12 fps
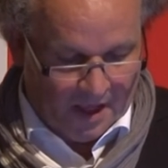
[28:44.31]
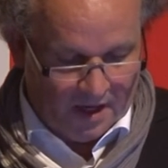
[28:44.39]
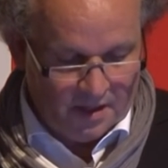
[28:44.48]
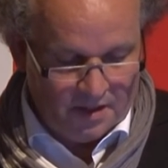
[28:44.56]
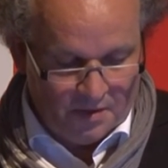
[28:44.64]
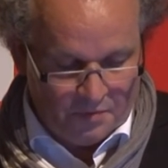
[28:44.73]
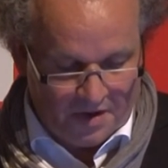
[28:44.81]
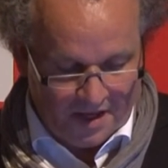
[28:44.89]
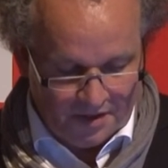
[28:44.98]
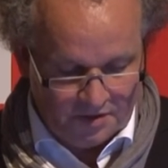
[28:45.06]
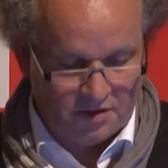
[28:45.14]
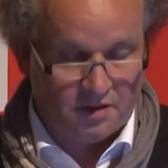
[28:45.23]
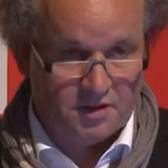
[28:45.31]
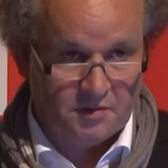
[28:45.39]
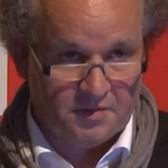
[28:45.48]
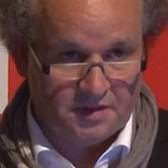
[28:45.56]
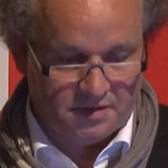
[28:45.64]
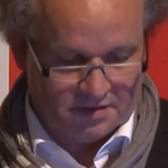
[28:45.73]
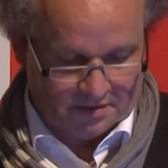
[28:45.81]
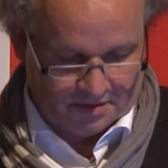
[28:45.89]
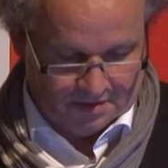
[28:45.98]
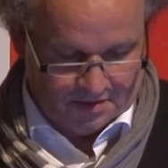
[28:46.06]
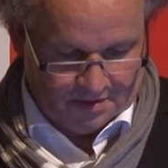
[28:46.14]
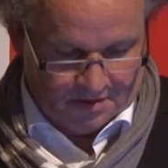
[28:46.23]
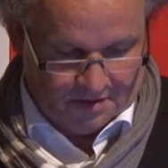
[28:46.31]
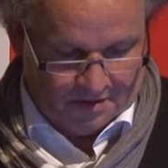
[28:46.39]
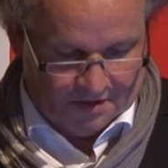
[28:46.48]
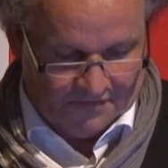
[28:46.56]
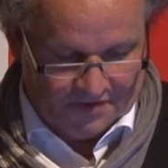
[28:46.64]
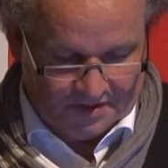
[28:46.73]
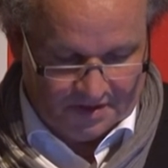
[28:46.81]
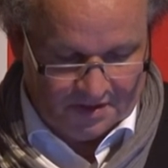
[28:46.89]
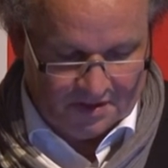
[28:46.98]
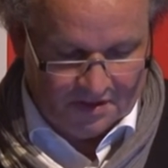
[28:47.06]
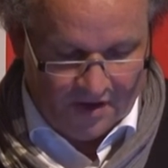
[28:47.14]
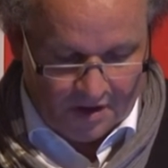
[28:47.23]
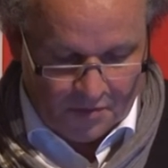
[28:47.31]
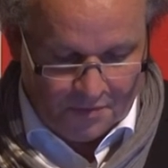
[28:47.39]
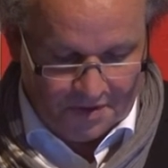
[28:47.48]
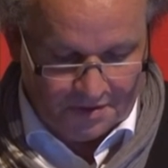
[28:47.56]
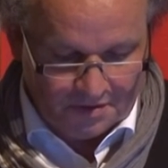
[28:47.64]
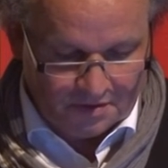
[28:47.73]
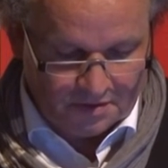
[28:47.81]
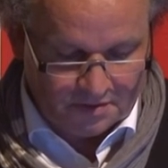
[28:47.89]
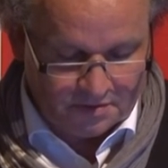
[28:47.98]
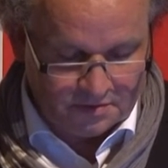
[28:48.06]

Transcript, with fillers: and in the planning documents of the city development,